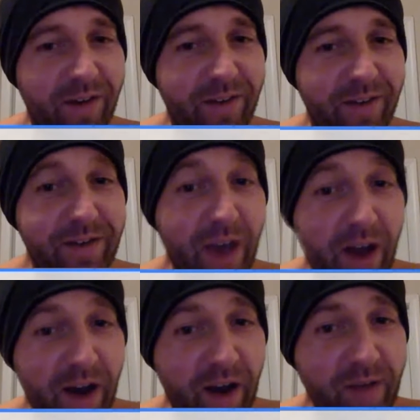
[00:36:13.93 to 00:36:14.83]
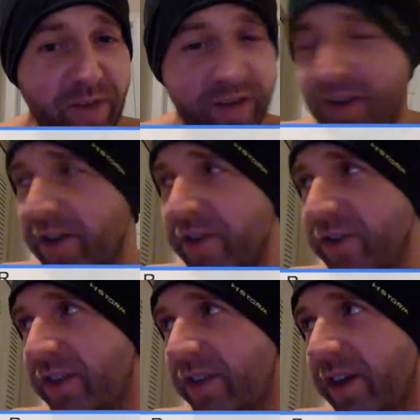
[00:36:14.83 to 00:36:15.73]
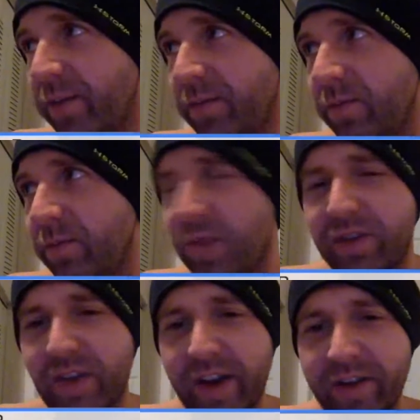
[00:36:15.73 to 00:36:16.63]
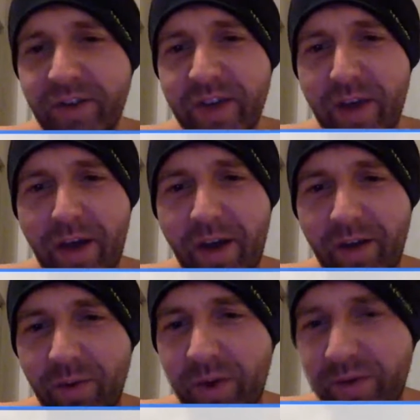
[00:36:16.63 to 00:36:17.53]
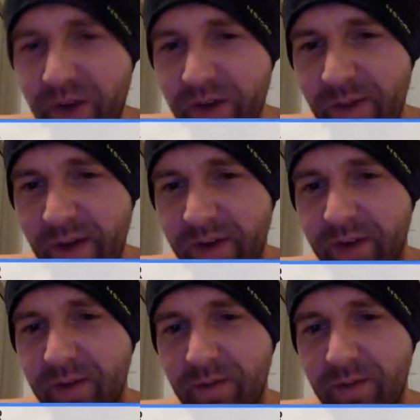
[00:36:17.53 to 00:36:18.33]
yeah, I'm glad to hear you say that, because actually we've talked about it,